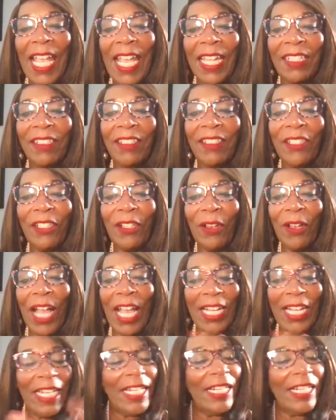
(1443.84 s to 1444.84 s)
And so
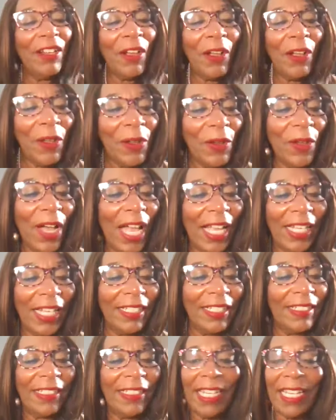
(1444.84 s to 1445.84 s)
I didn't know I
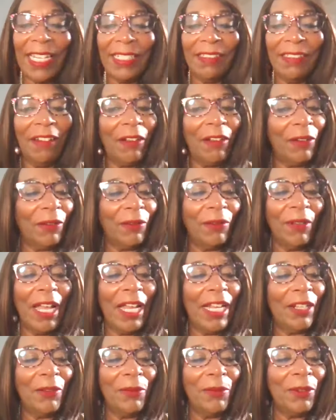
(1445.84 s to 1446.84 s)
could say, no,
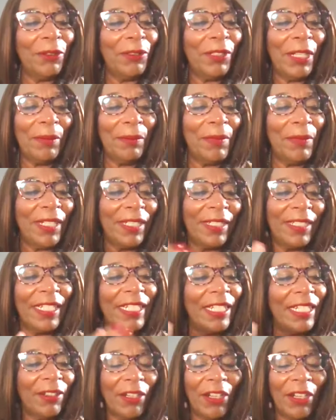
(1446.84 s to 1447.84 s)
I don't want that
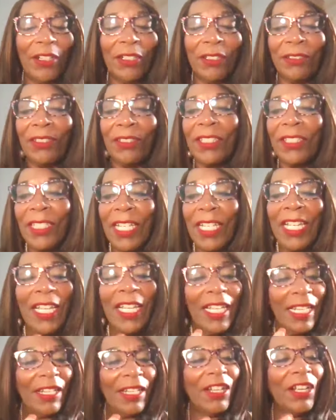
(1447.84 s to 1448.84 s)
medicine. It hurts.
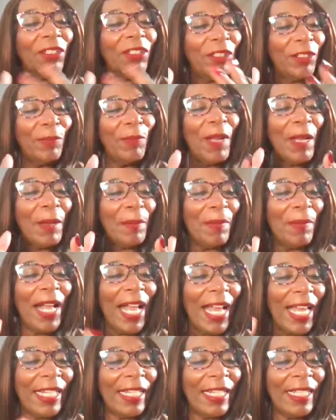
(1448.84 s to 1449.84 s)
It hurts my
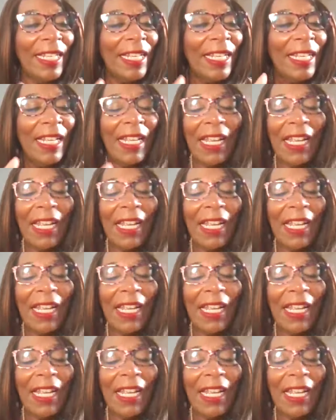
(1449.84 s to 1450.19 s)
body.